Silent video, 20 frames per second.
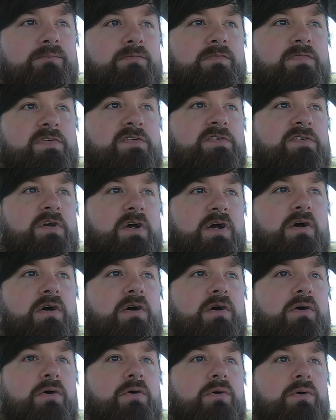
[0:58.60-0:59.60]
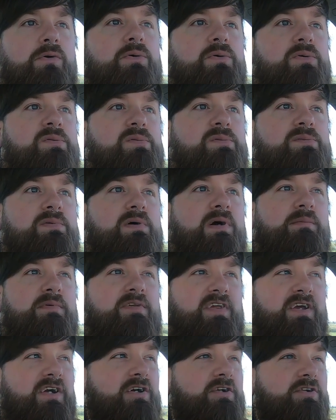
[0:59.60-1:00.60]
So I was
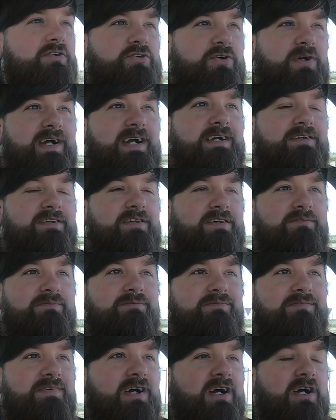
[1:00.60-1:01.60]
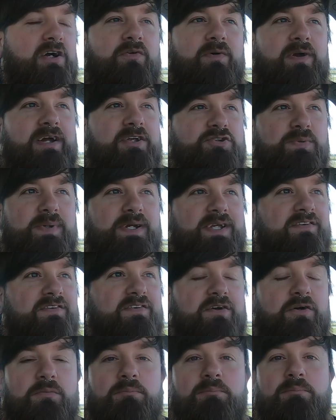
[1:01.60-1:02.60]
like on track to not graduate
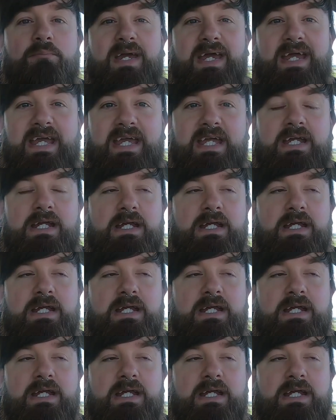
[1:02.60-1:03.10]
until May.